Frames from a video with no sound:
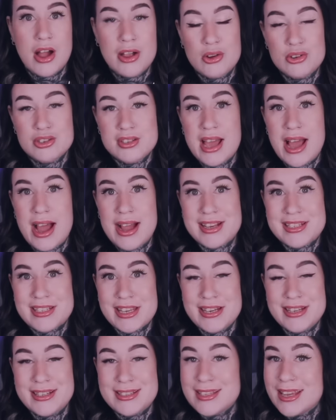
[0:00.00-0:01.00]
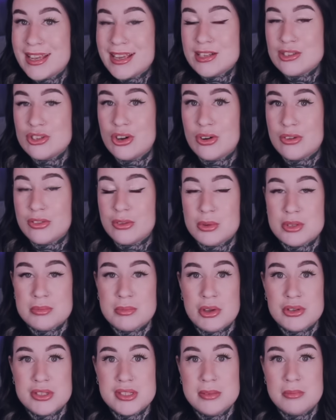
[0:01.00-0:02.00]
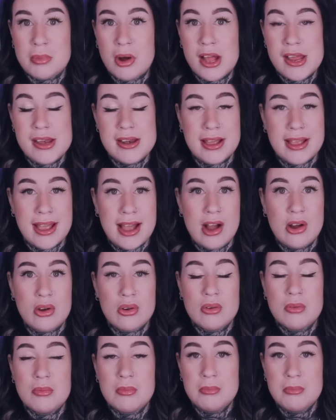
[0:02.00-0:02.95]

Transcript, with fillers: I got tagged in a TikTok that was posted by an account